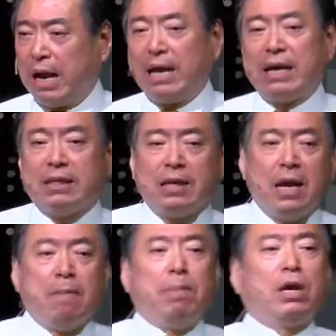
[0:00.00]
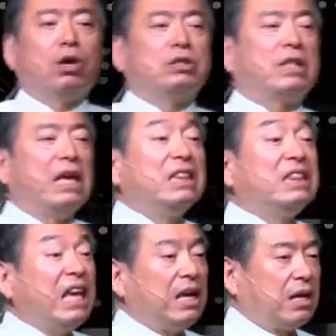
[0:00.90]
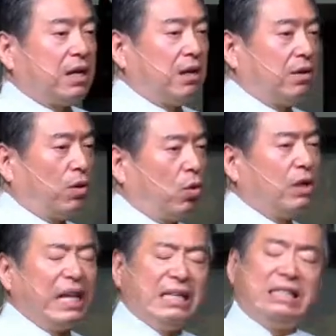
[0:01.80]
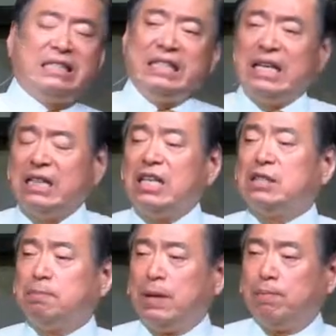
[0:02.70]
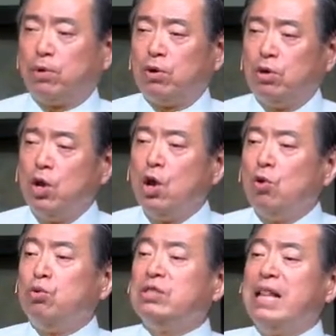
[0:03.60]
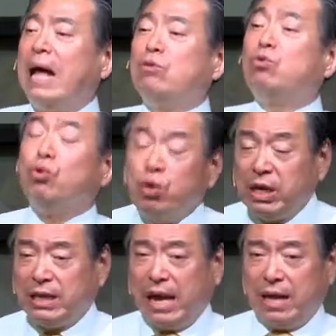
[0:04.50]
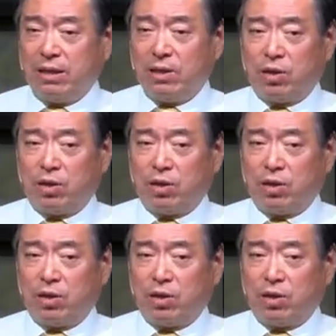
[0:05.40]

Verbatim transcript: I guess because they think or they see these people who's not doing that.